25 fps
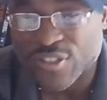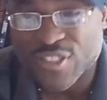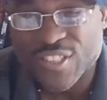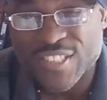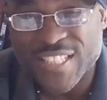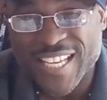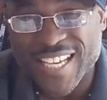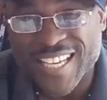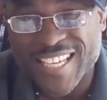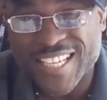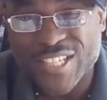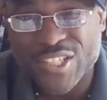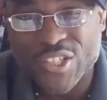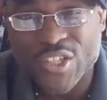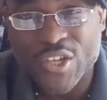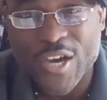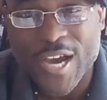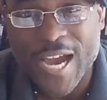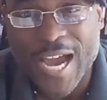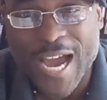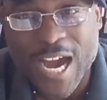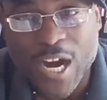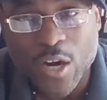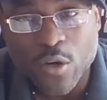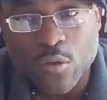stay in your
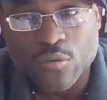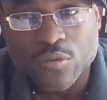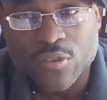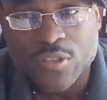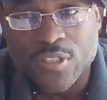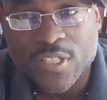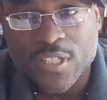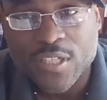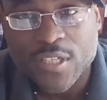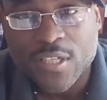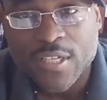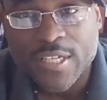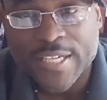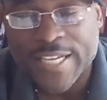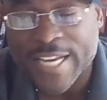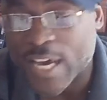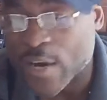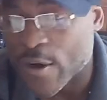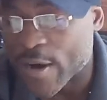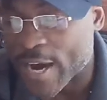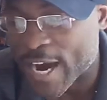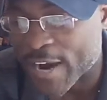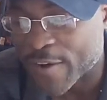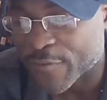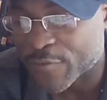house.
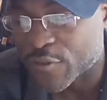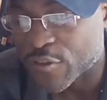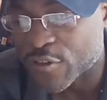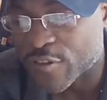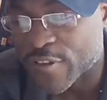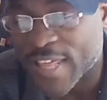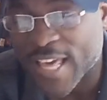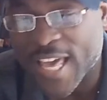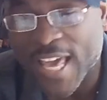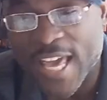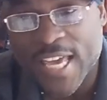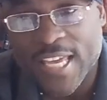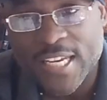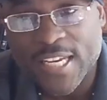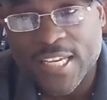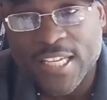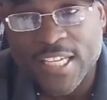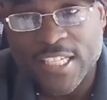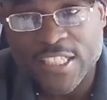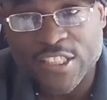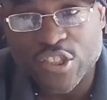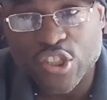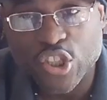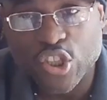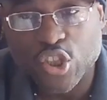Now after that
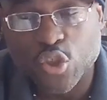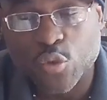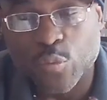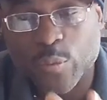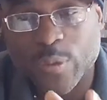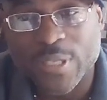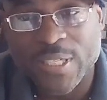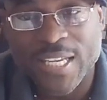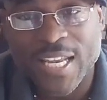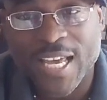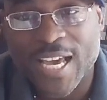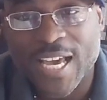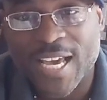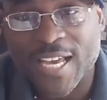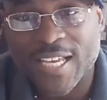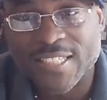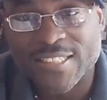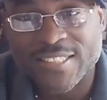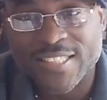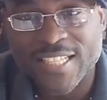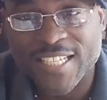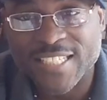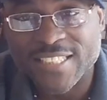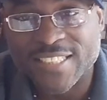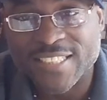is the three lines
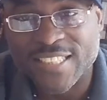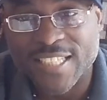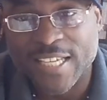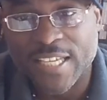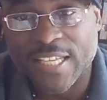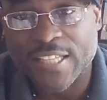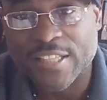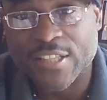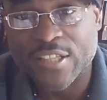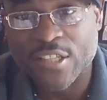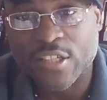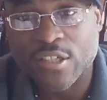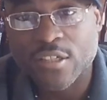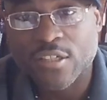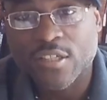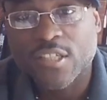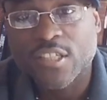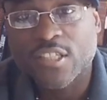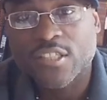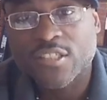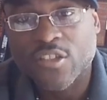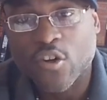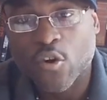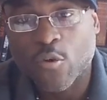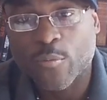that's in the
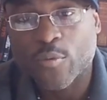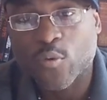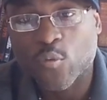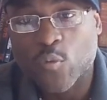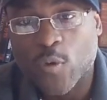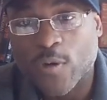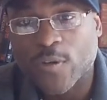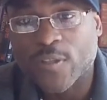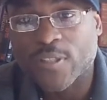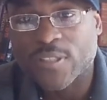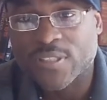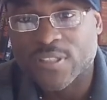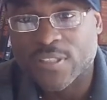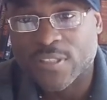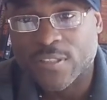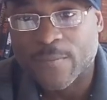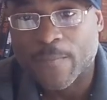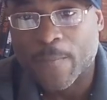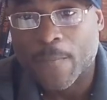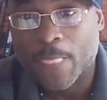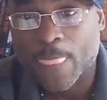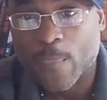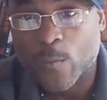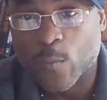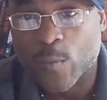Toby Wilkinson,
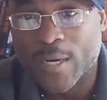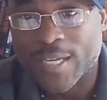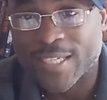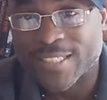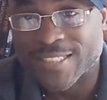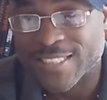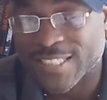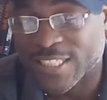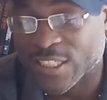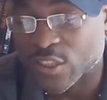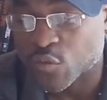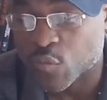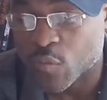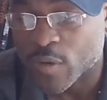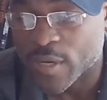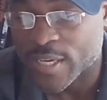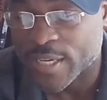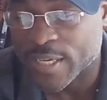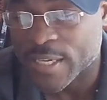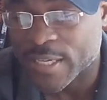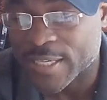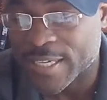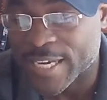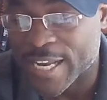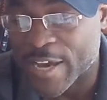the one I just
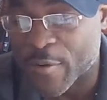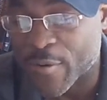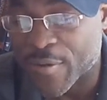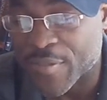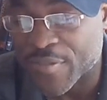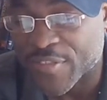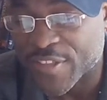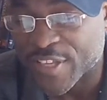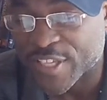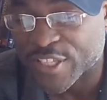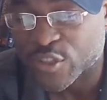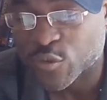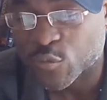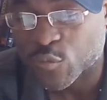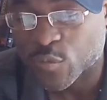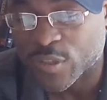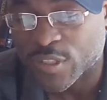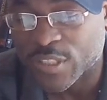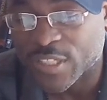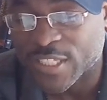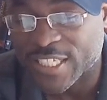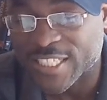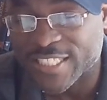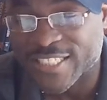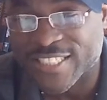read. Now in this
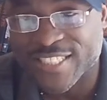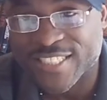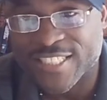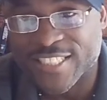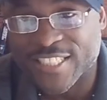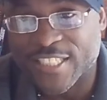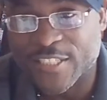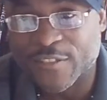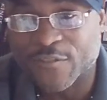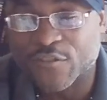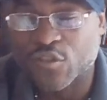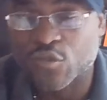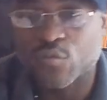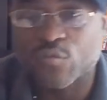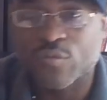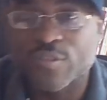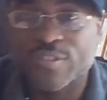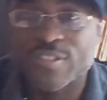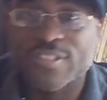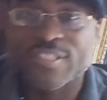one, it just gives you